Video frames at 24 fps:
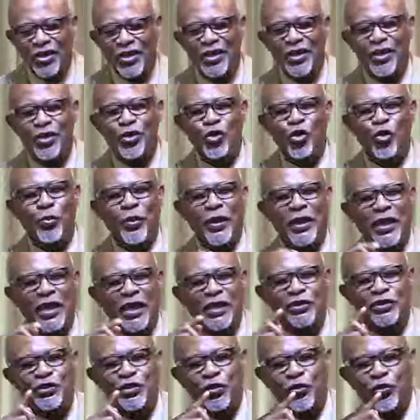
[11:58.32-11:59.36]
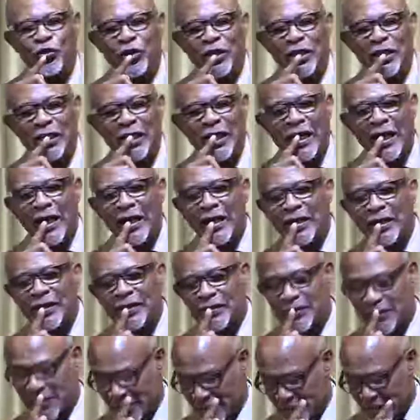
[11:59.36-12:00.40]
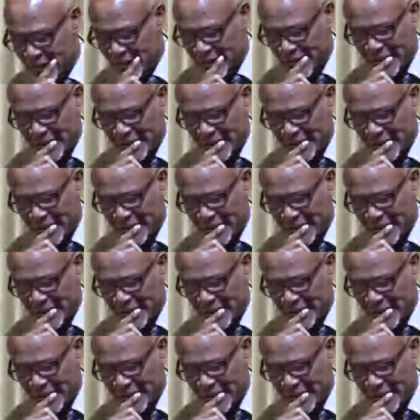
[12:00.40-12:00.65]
you begin to realize